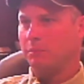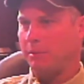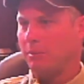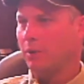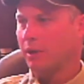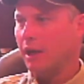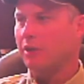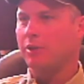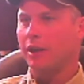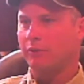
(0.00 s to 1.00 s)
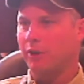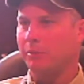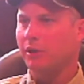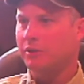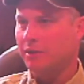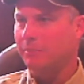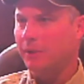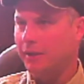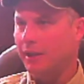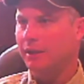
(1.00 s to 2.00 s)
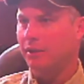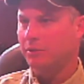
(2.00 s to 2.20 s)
Maybe more contract farming or something like that.